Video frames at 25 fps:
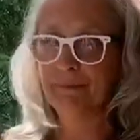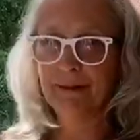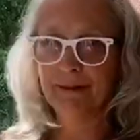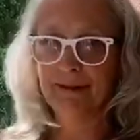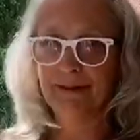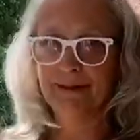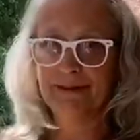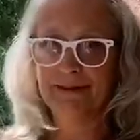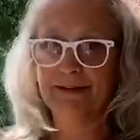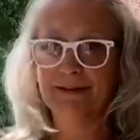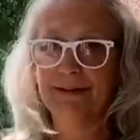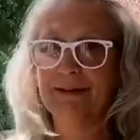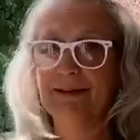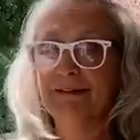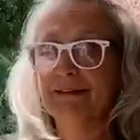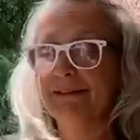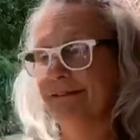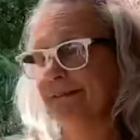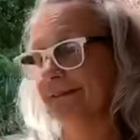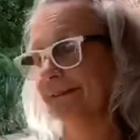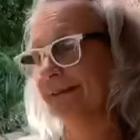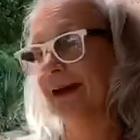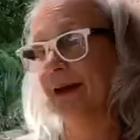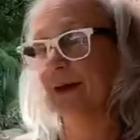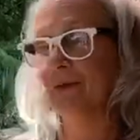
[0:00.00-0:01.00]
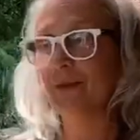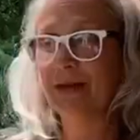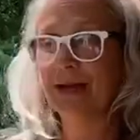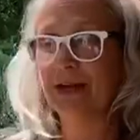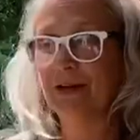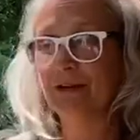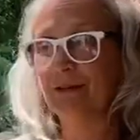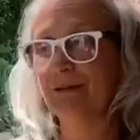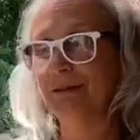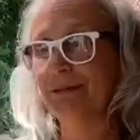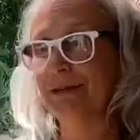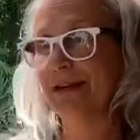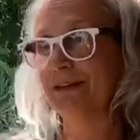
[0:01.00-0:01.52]
but
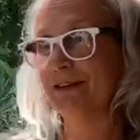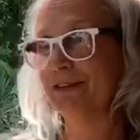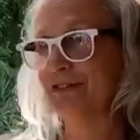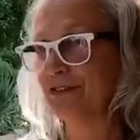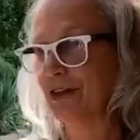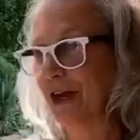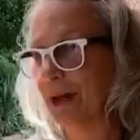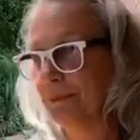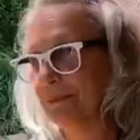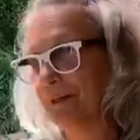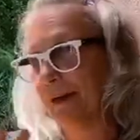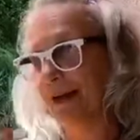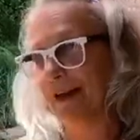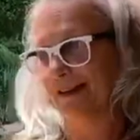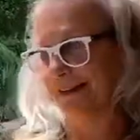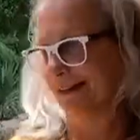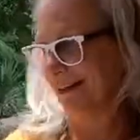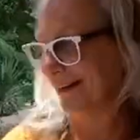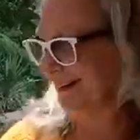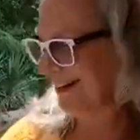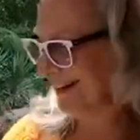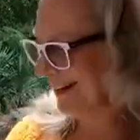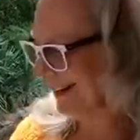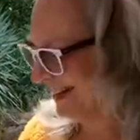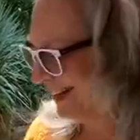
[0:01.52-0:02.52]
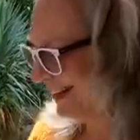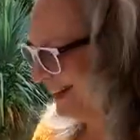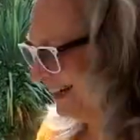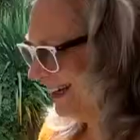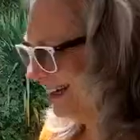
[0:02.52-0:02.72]
yeah, we had to stop that.